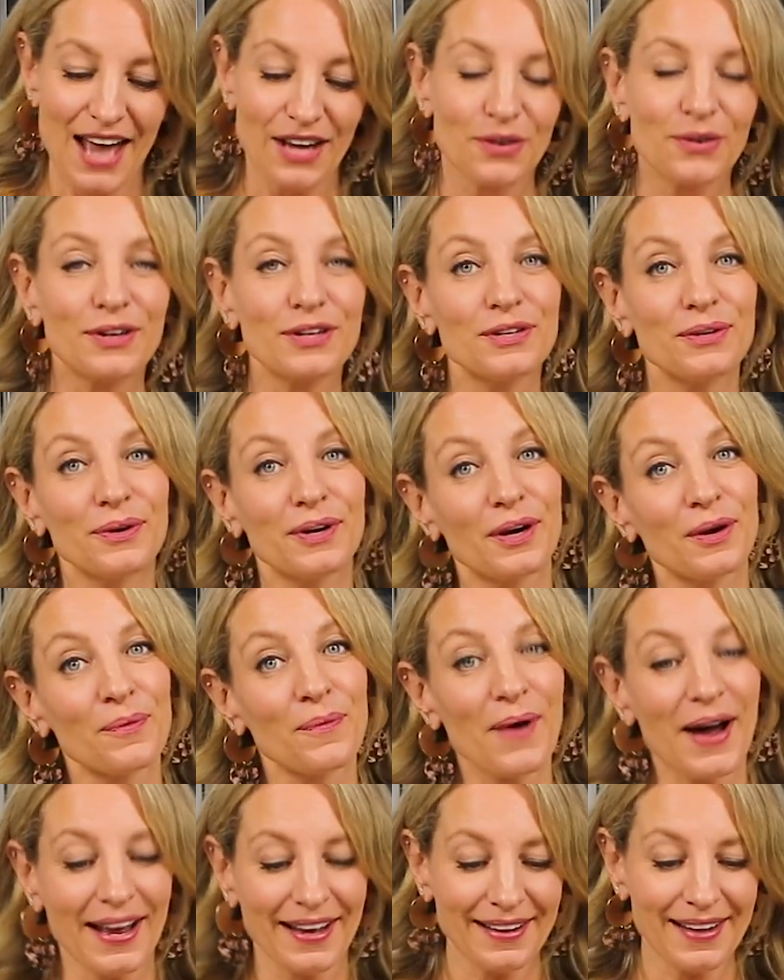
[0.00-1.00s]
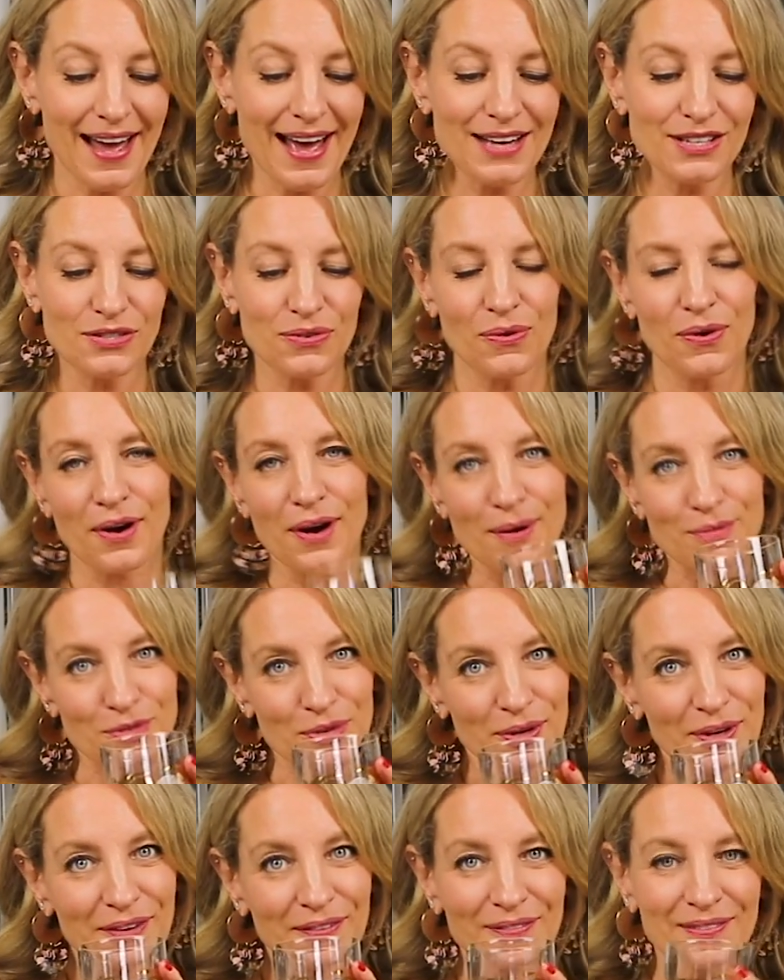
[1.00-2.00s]
You can do it in a wine glass or I'm
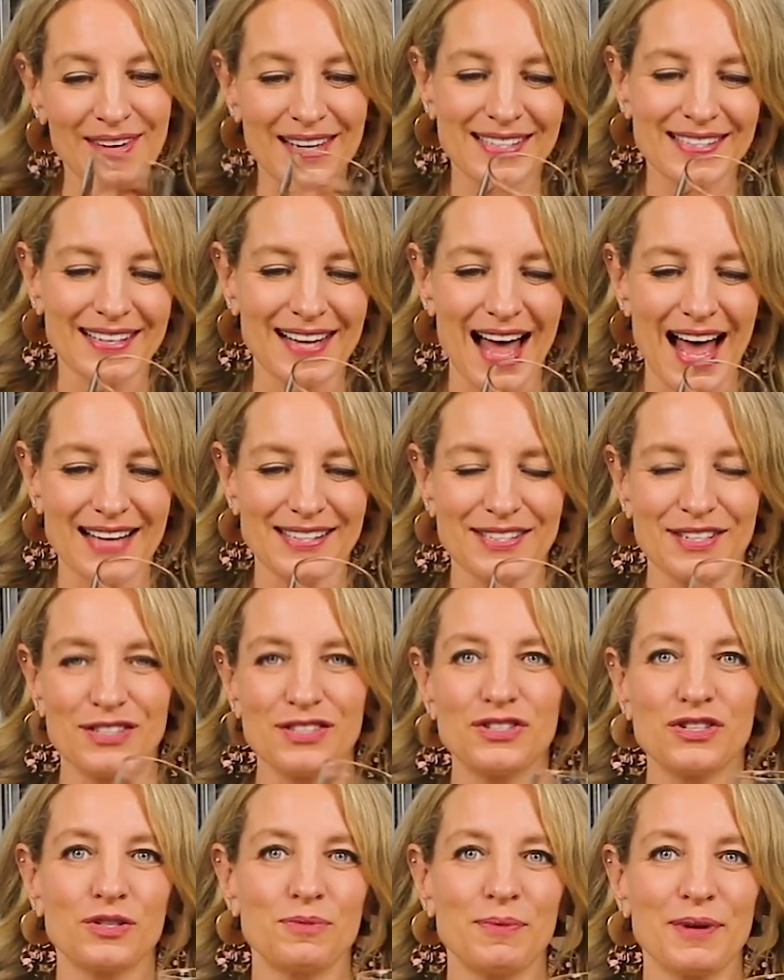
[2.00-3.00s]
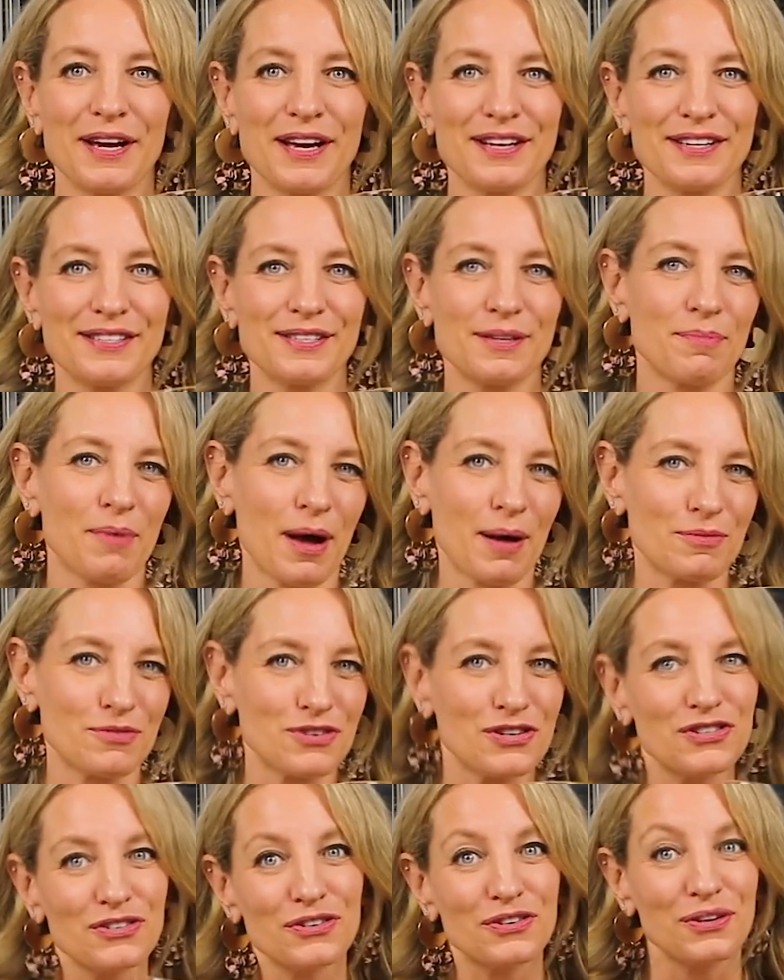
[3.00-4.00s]
doing it in these glasses just because the palm
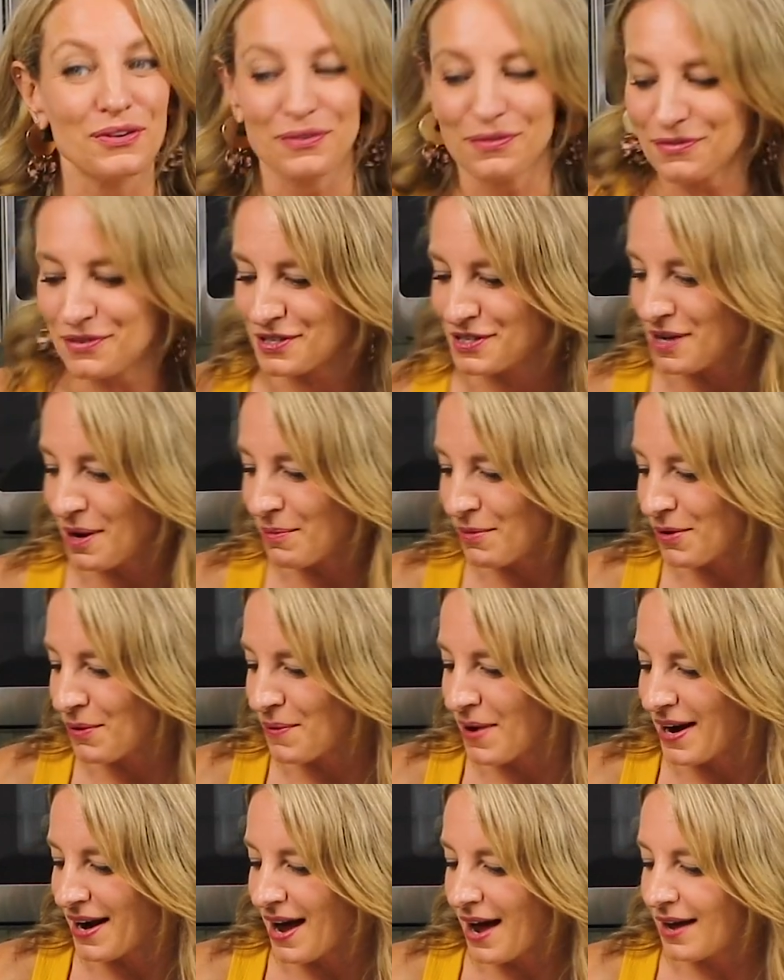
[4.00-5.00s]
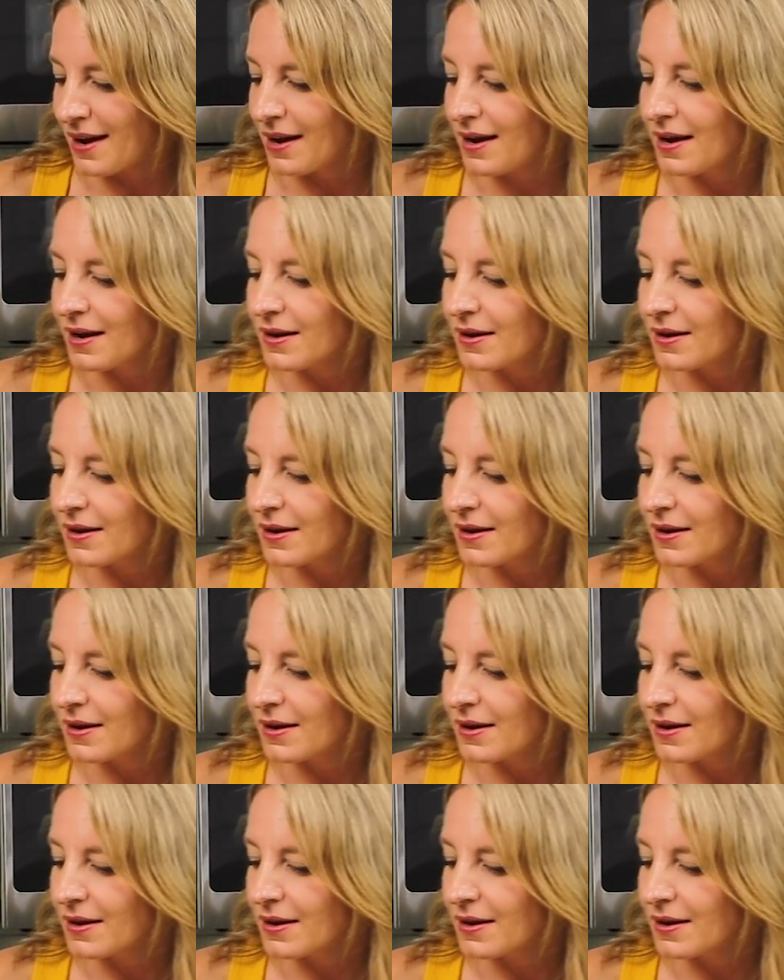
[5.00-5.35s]
trees are cute for summer, why not?